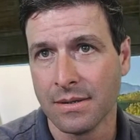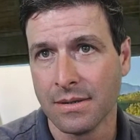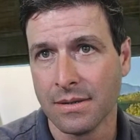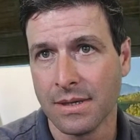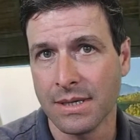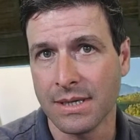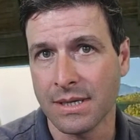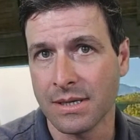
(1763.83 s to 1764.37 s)

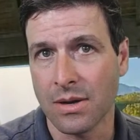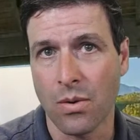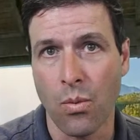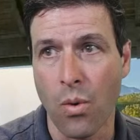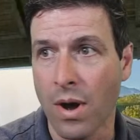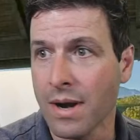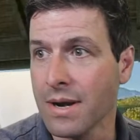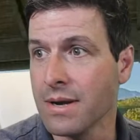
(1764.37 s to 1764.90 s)
This is a
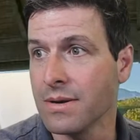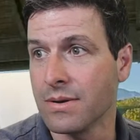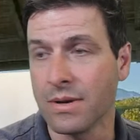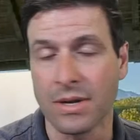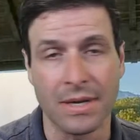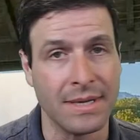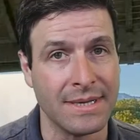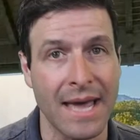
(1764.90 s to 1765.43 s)
one
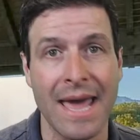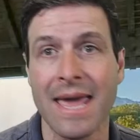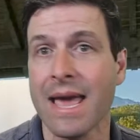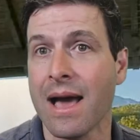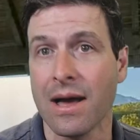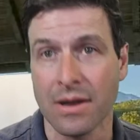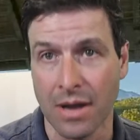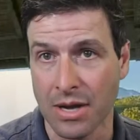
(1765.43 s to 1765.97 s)
day
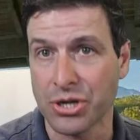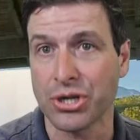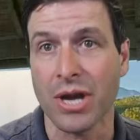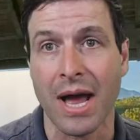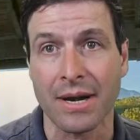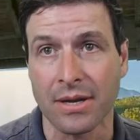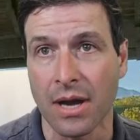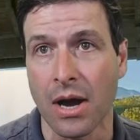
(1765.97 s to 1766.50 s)
a
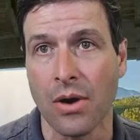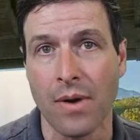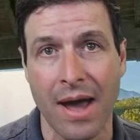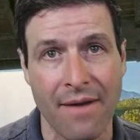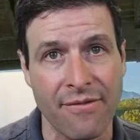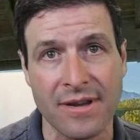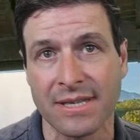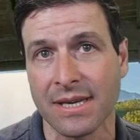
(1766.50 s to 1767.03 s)
shot go,
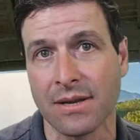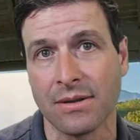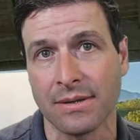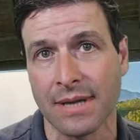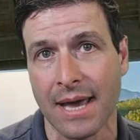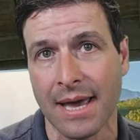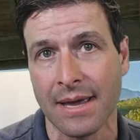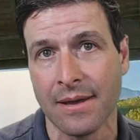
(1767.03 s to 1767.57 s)
every single
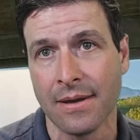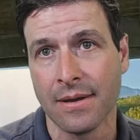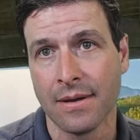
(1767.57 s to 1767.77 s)
day.